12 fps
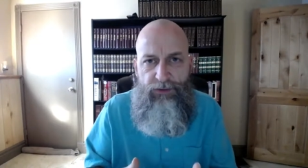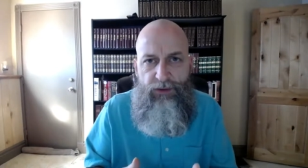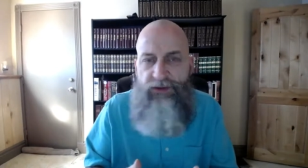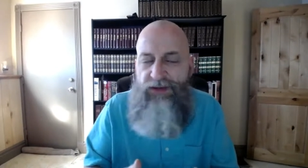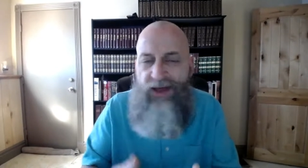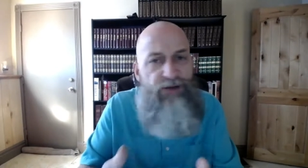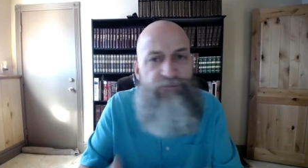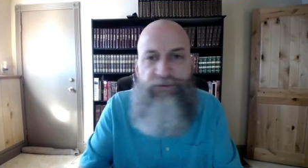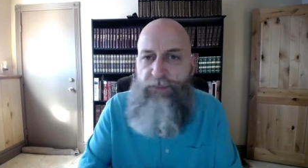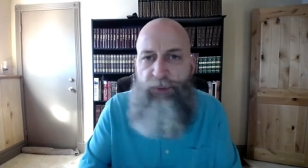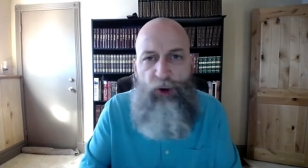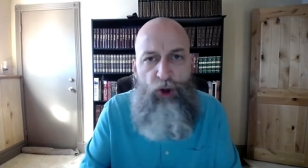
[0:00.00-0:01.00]
None of it
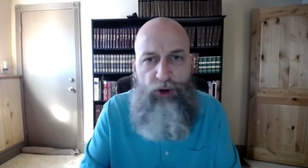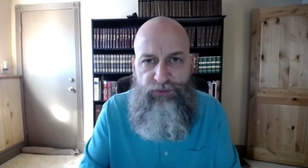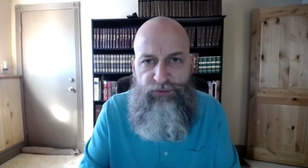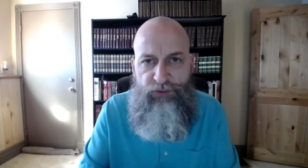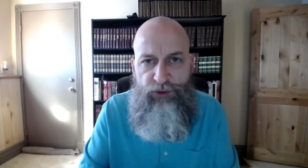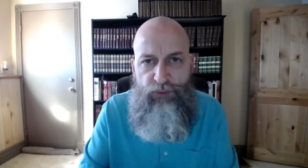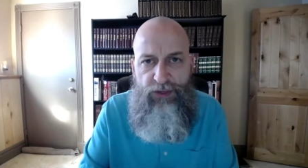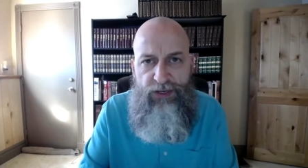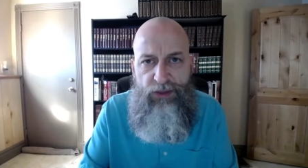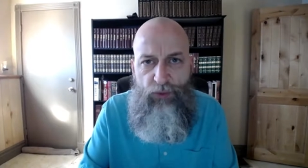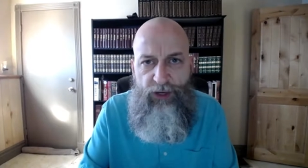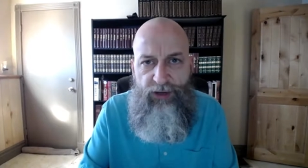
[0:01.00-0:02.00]
belongs to you
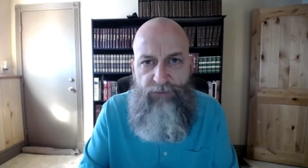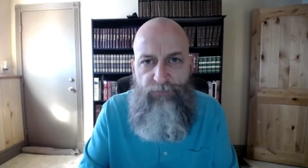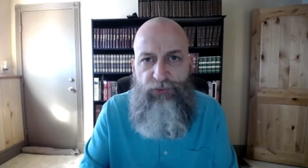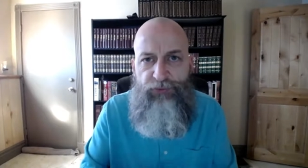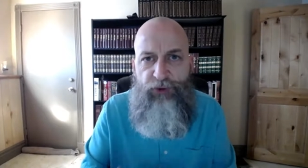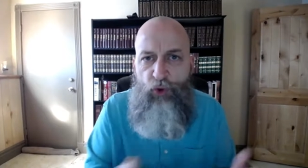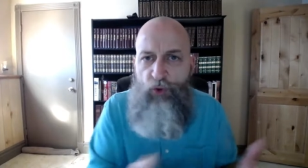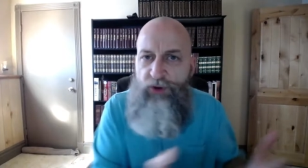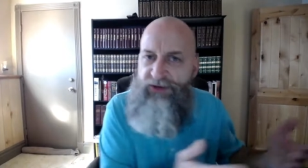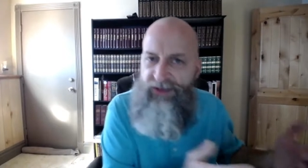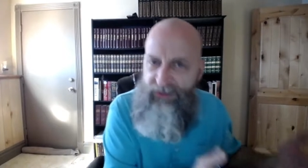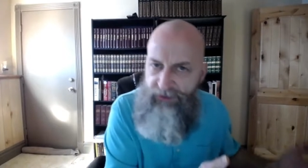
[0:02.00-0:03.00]
anyway. The Lord
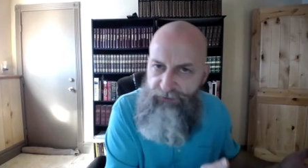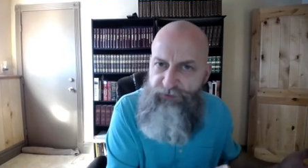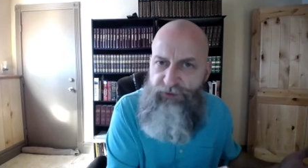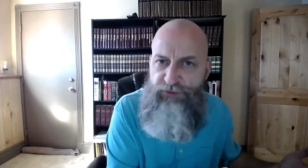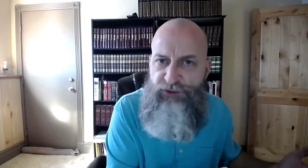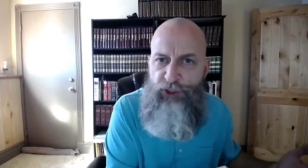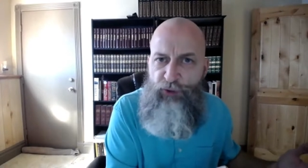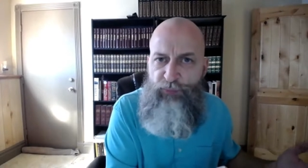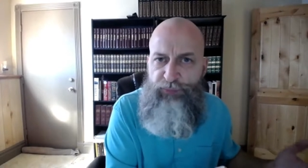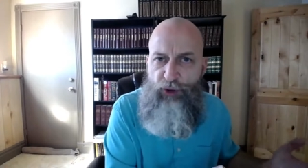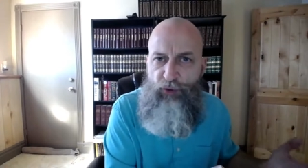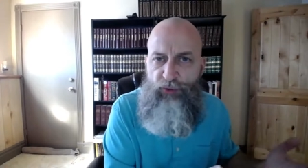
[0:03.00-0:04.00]
gives, as Job
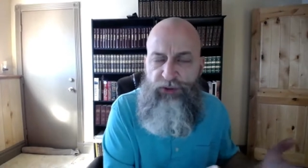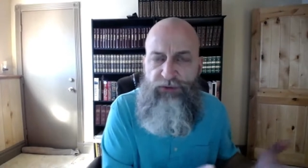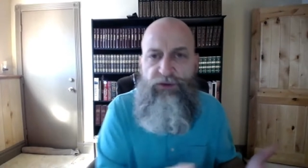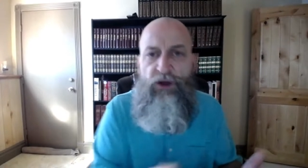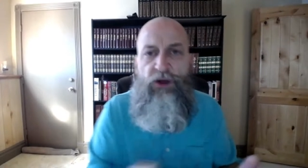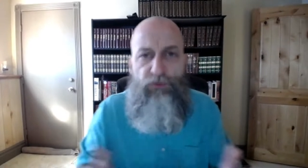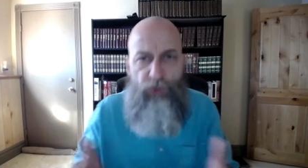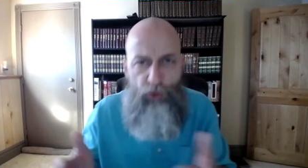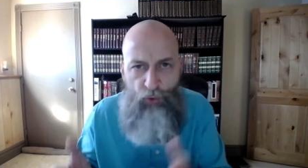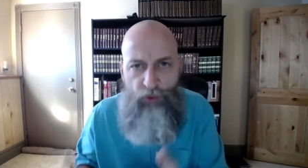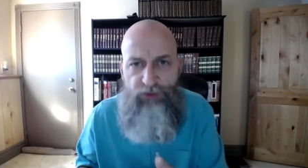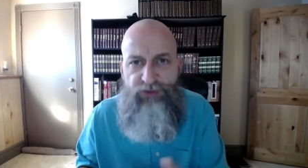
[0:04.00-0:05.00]
told us, the
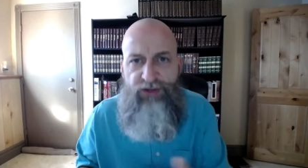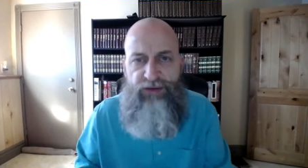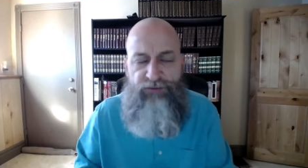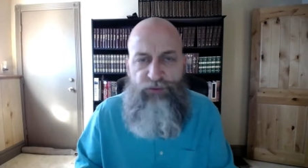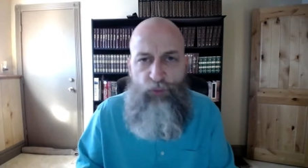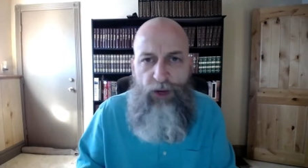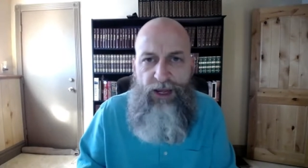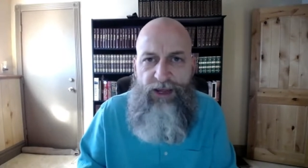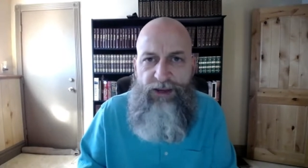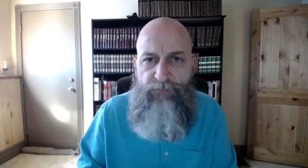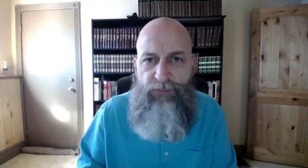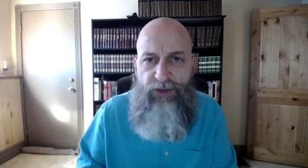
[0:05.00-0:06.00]
Lord takes
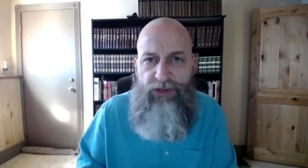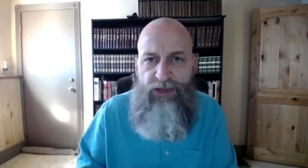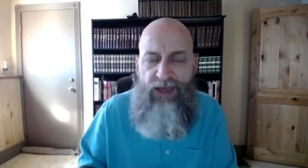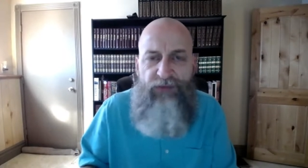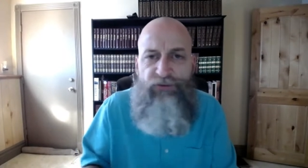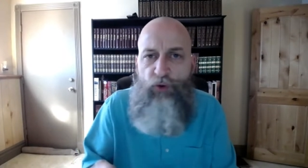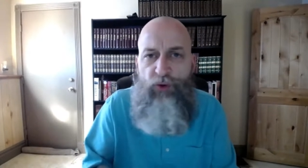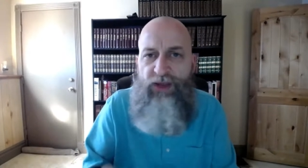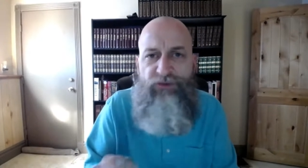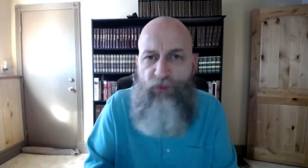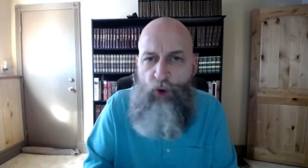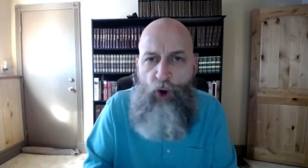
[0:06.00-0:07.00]
away. And so,
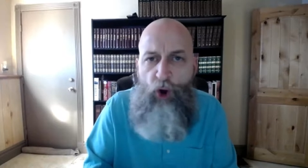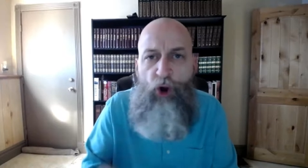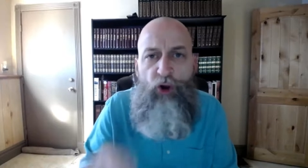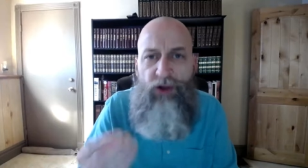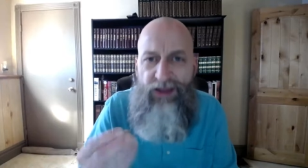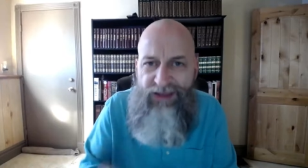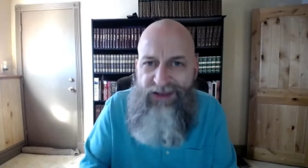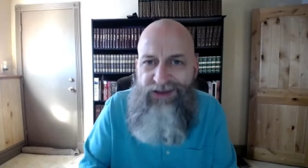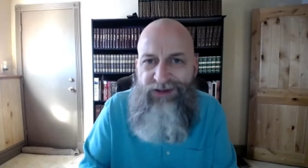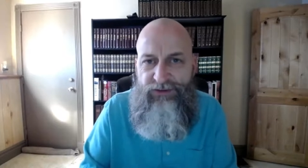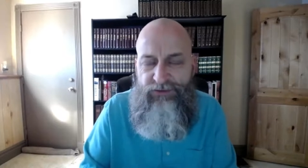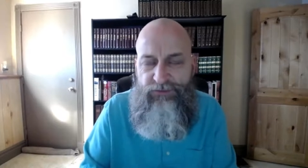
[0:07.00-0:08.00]
it's all His.